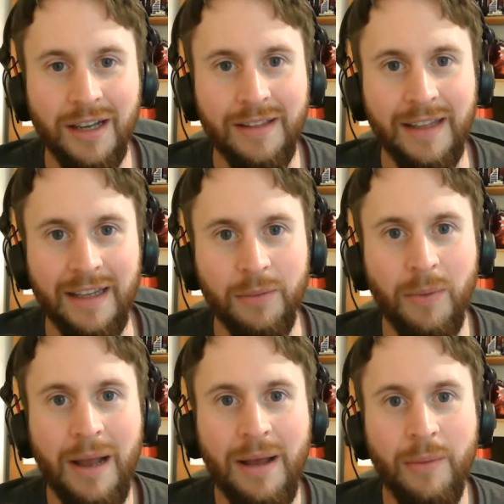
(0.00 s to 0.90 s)
I think,
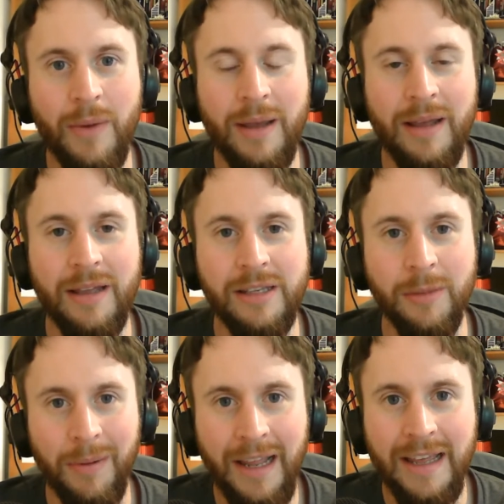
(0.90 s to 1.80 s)
where you're
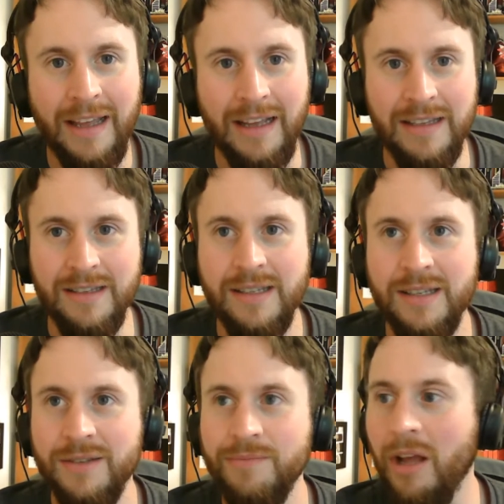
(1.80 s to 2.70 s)
playing
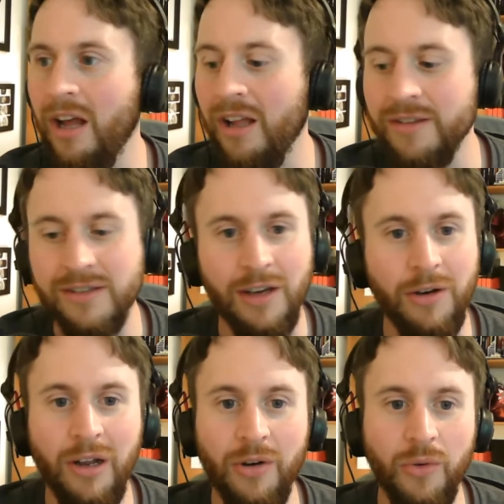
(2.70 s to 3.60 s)
as Han
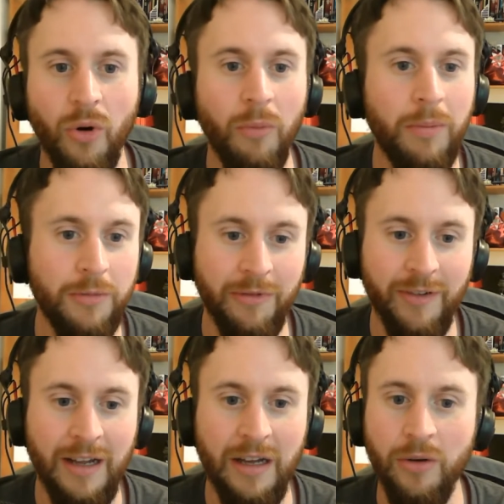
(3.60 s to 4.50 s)
Solo or Boba
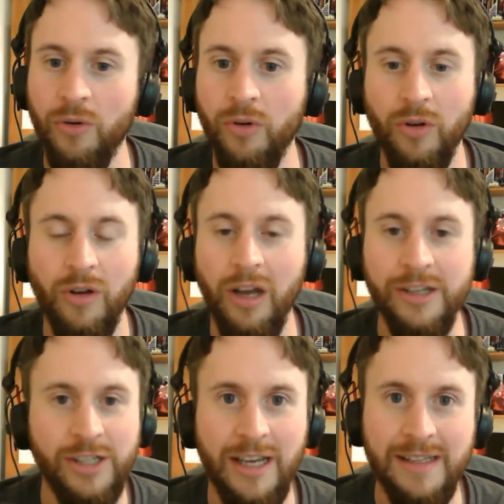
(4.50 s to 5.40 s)
Fett or
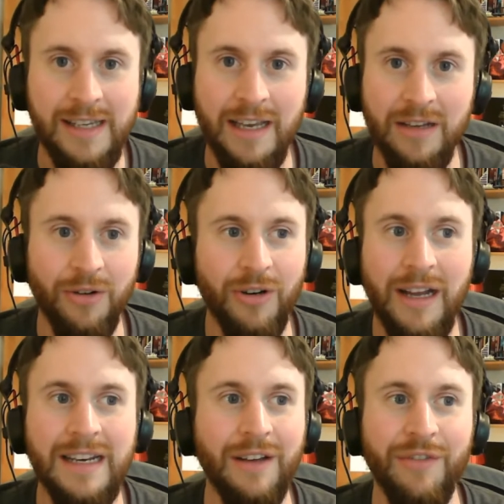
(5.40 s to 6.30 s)
IG-88 or
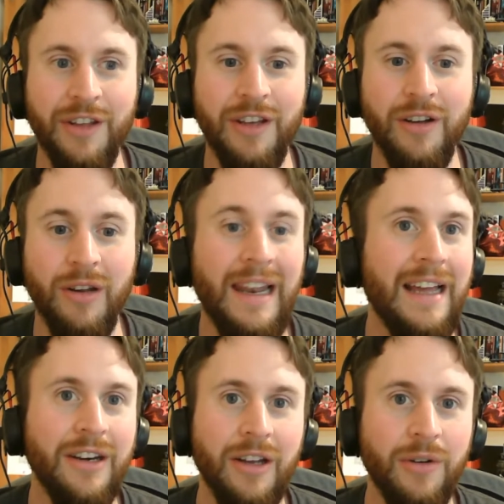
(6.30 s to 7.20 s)
any of the
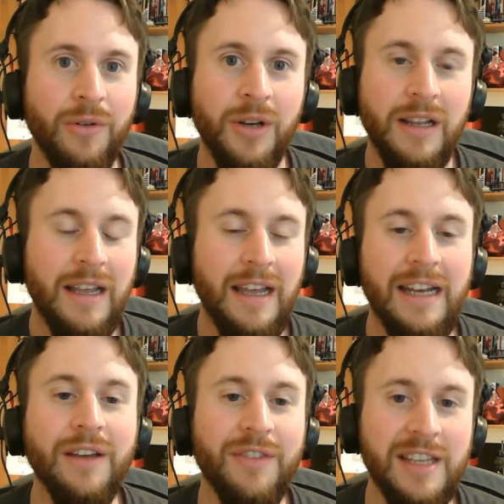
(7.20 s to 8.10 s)
Lando,
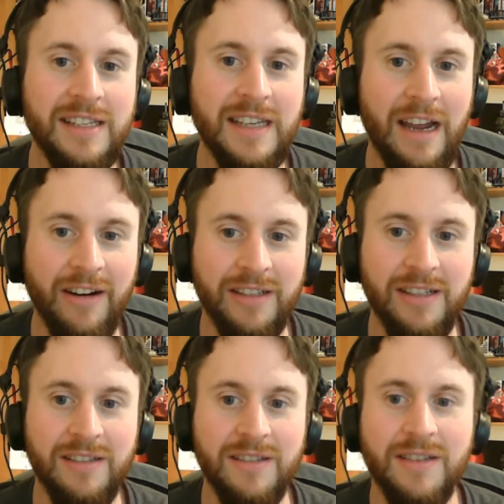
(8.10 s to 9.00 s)
any of these
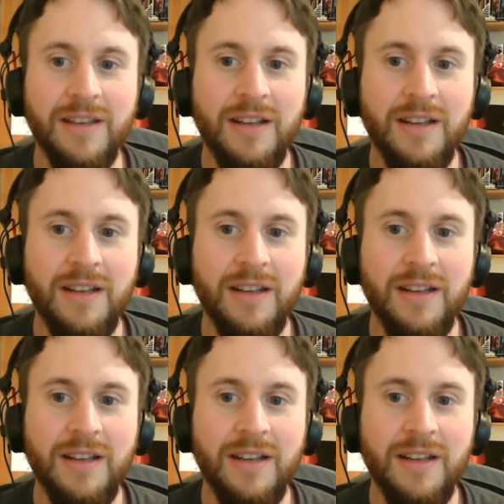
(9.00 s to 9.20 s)
characters,